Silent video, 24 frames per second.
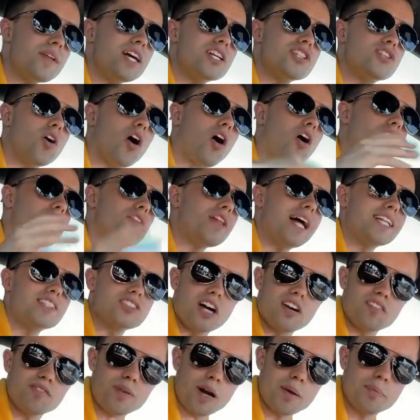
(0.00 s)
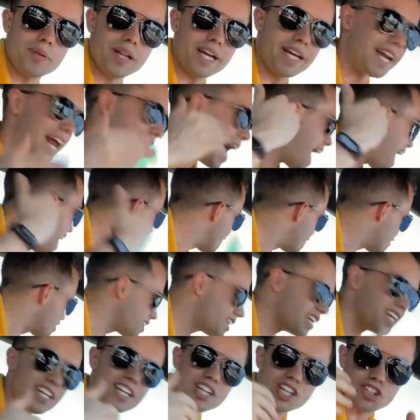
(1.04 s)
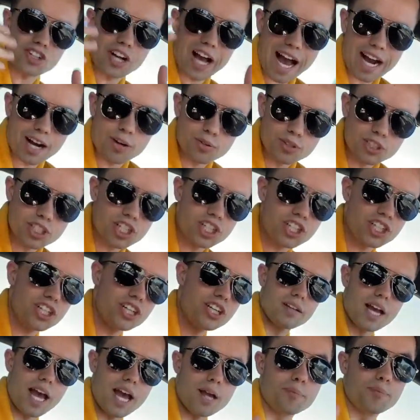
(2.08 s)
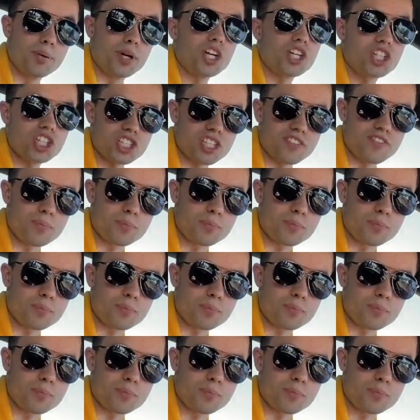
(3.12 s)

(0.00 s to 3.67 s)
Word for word: So all that's off my plate after the initial acquisition and purchase of the